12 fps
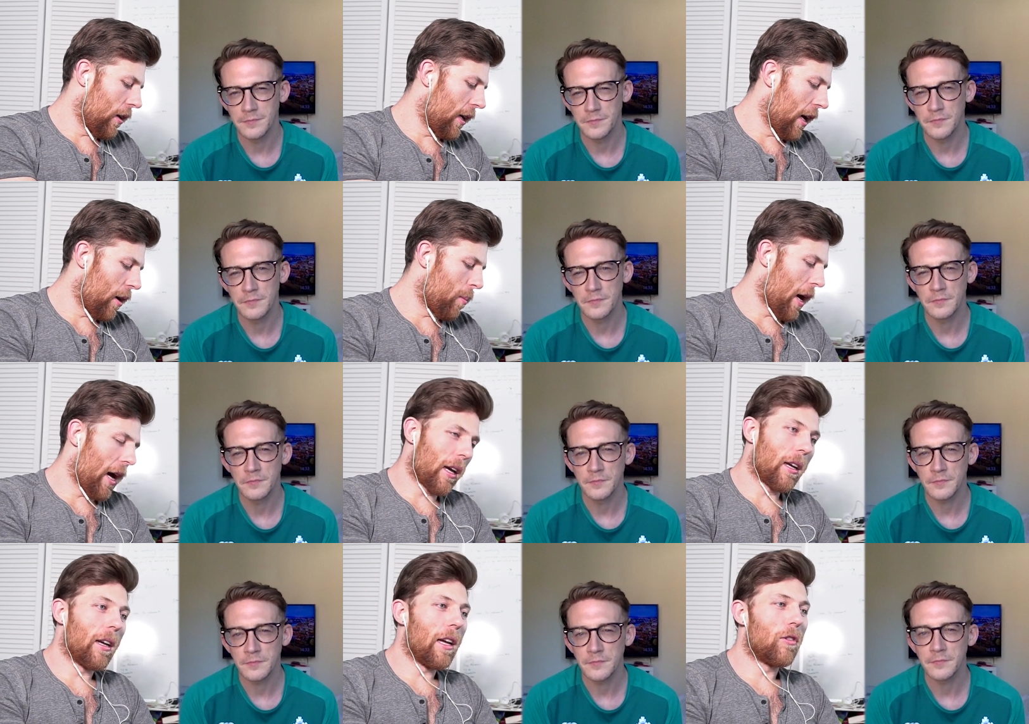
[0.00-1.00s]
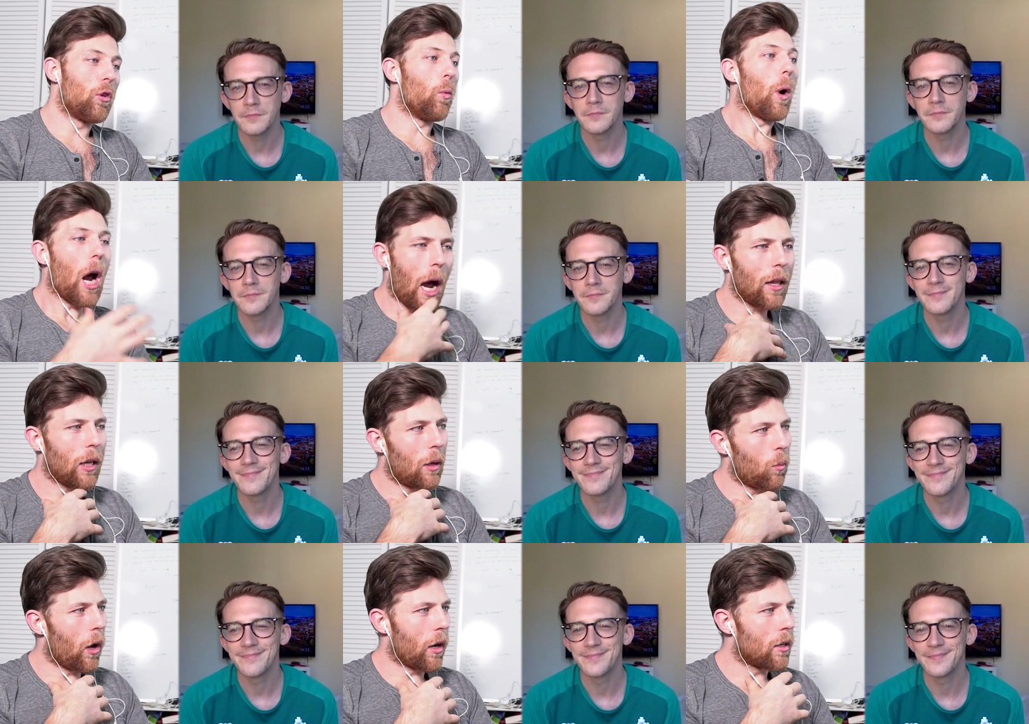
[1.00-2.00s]
Speaker 1: getting back into what
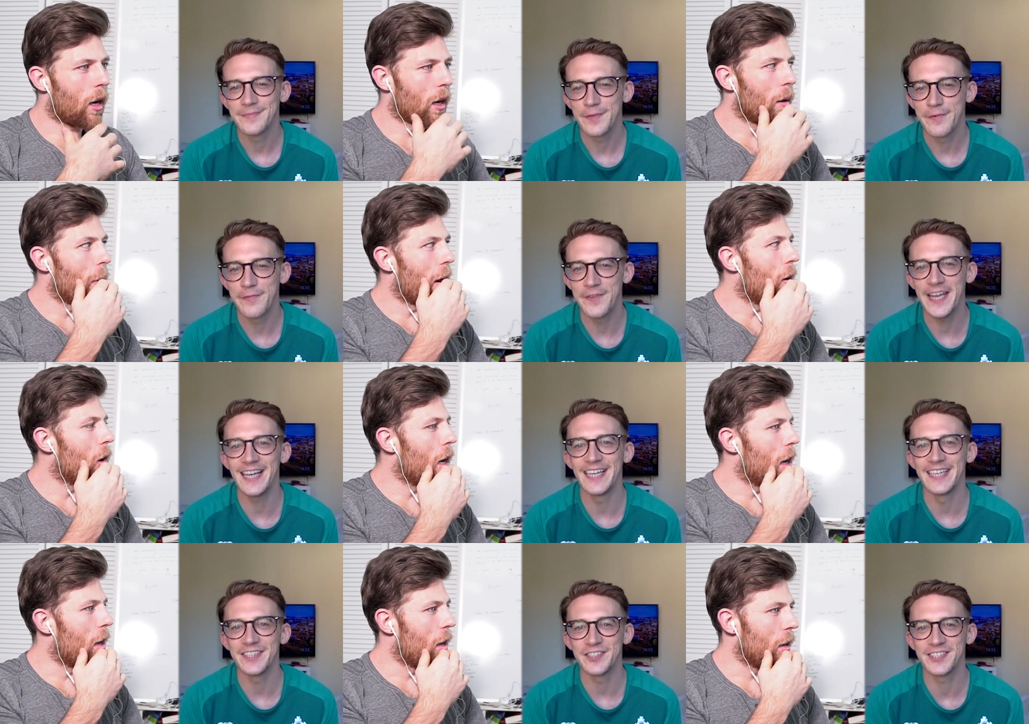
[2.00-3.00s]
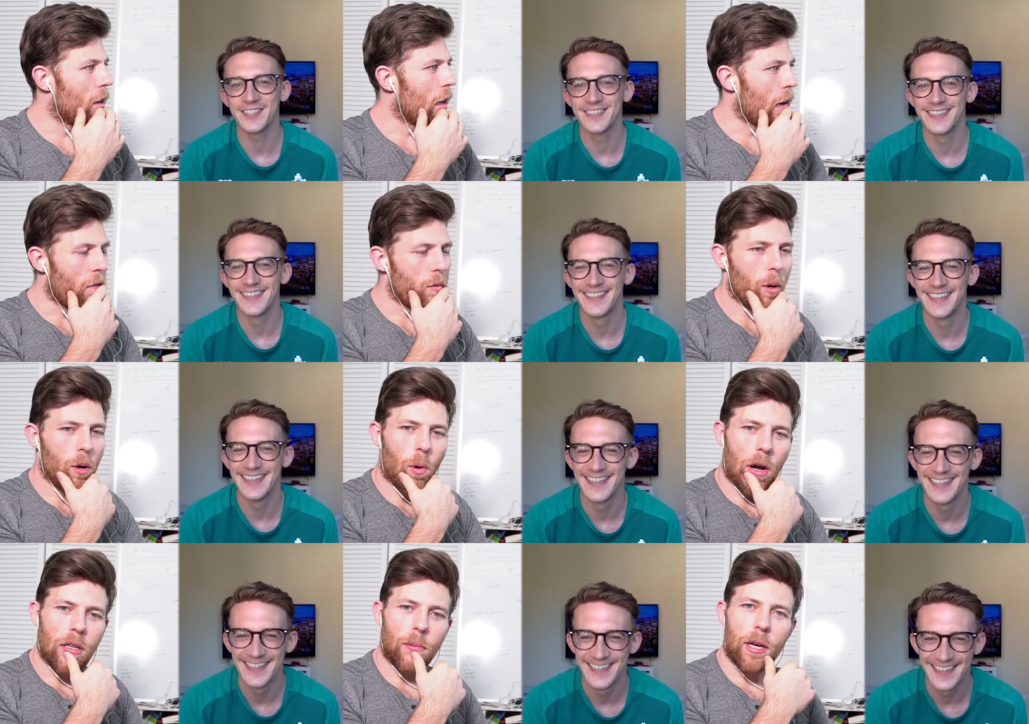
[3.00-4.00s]
I want to talk about, uh and everybody
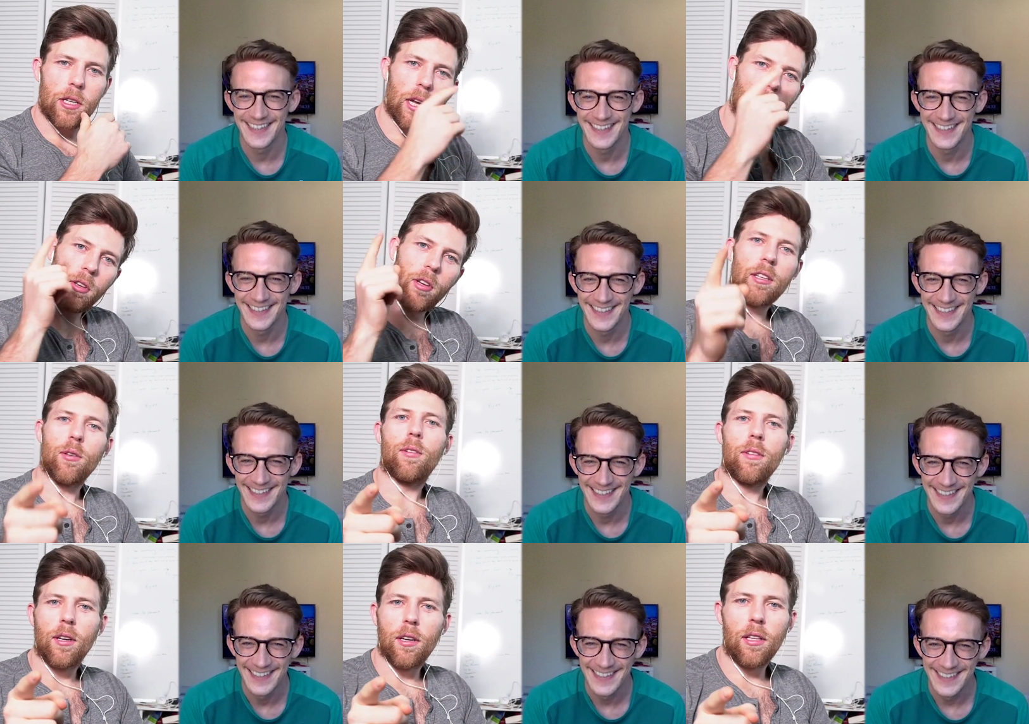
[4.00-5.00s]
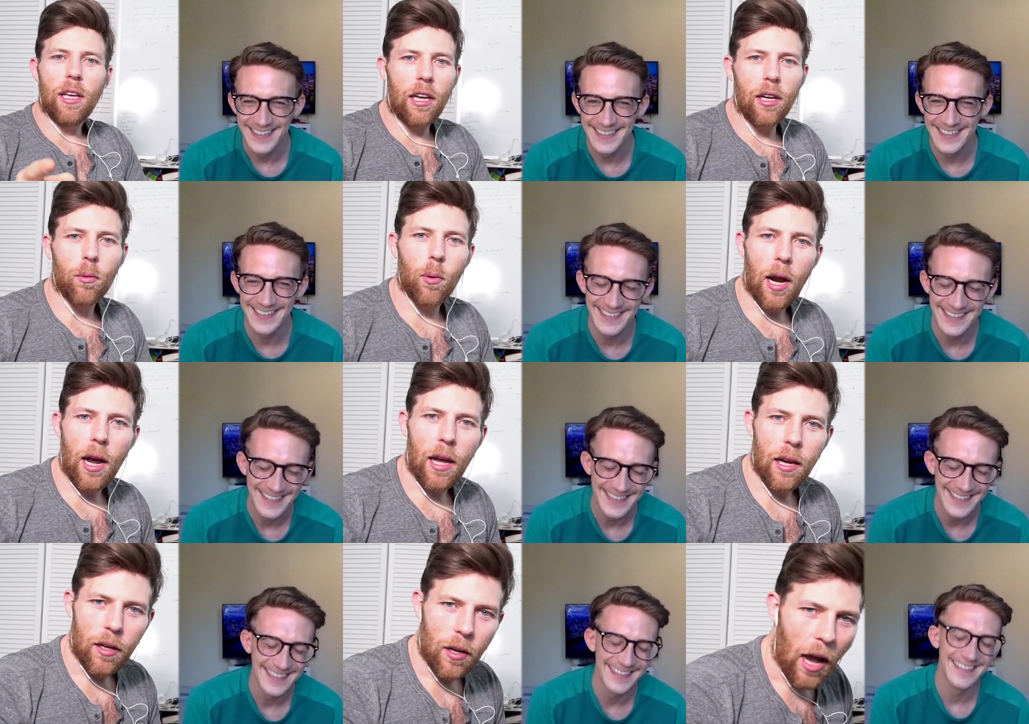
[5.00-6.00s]
watching my channel, you get to hear what
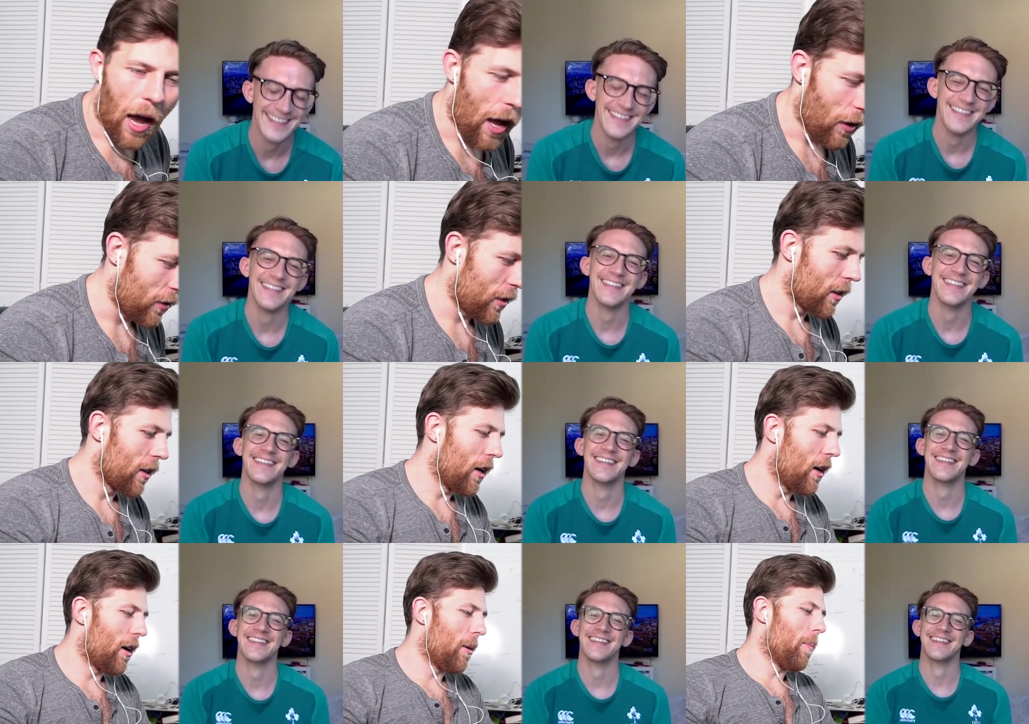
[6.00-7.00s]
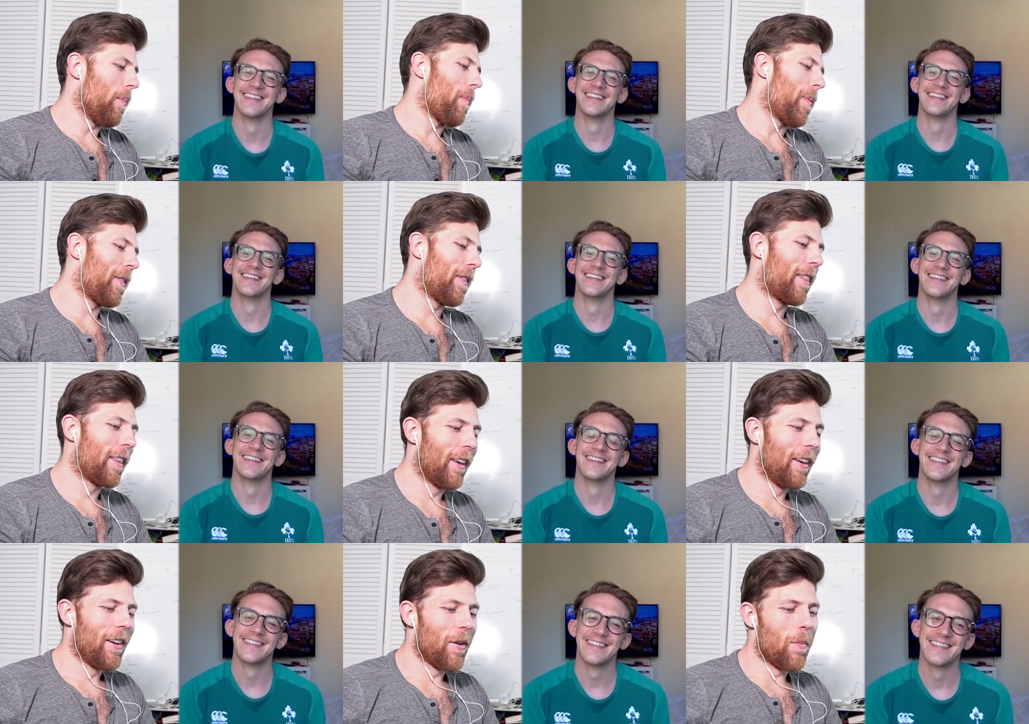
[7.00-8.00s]
I ask. um
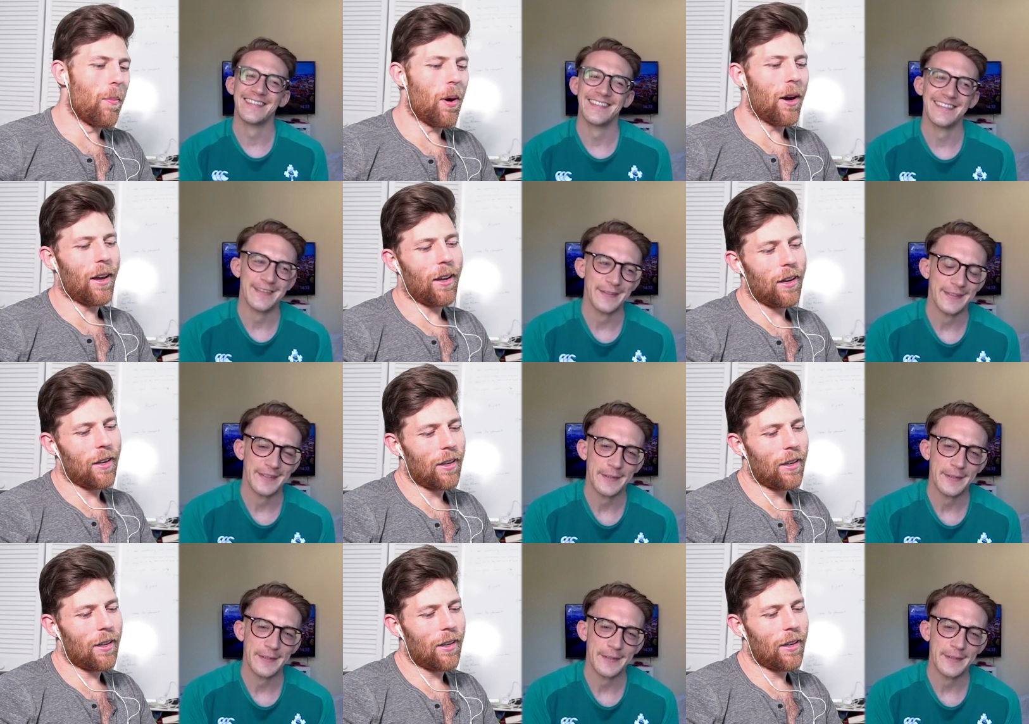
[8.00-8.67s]
But